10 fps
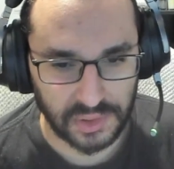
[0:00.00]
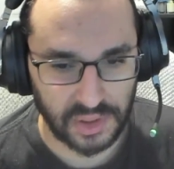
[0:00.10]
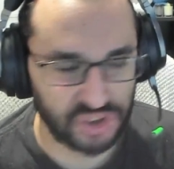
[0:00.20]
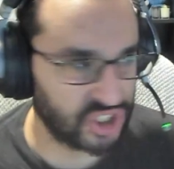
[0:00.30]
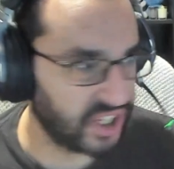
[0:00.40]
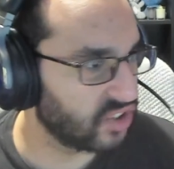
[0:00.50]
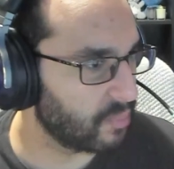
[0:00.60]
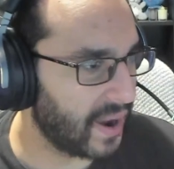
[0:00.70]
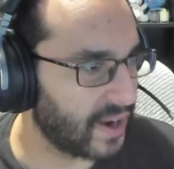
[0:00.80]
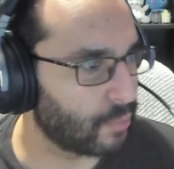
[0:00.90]
She is
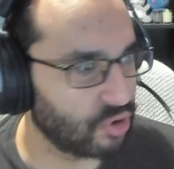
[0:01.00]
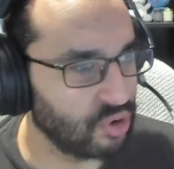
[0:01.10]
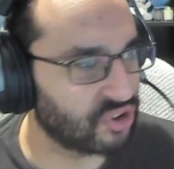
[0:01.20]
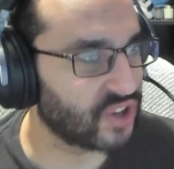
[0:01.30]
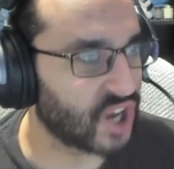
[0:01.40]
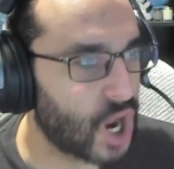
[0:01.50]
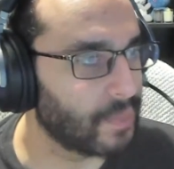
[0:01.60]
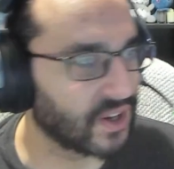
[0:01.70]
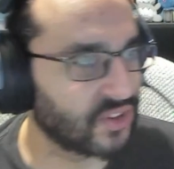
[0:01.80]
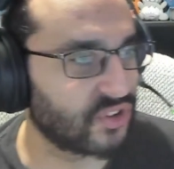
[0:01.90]
Madame Rouge in the
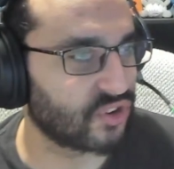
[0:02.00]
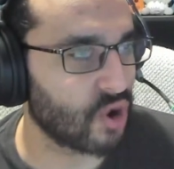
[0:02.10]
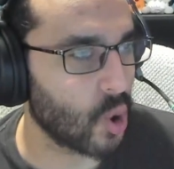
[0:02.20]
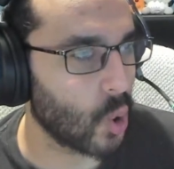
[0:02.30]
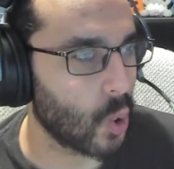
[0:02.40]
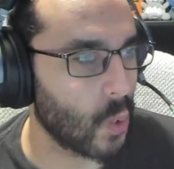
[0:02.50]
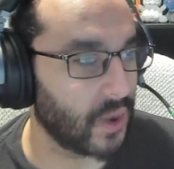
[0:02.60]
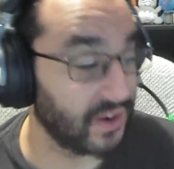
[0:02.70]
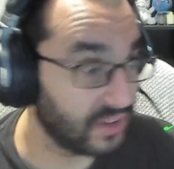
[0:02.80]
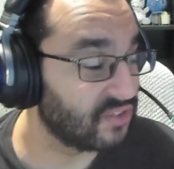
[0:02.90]
comics, so
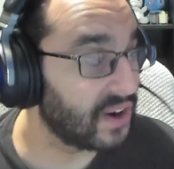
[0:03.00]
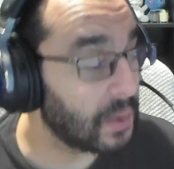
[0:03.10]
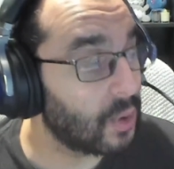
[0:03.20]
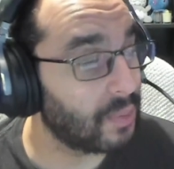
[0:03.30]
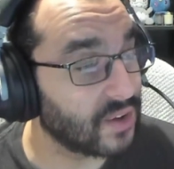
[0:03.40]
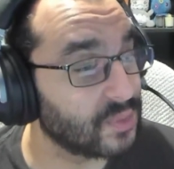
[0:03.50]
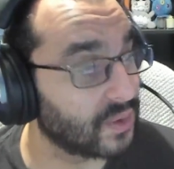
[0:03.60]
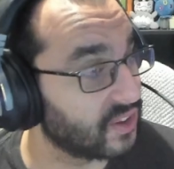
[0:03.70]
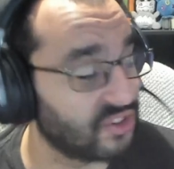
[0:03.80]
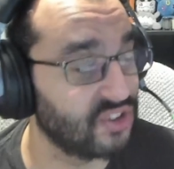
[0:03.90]
it is very well
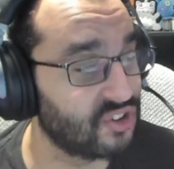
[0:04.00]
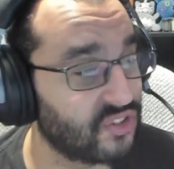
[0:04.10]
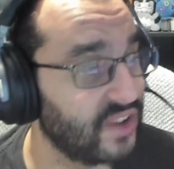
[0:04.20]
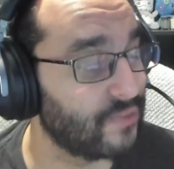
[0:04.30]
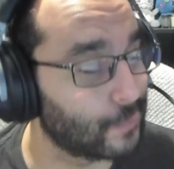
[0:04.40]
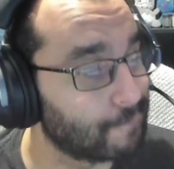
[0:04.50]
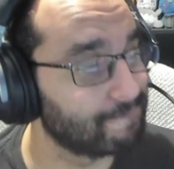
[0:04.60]
possible that she's just evil.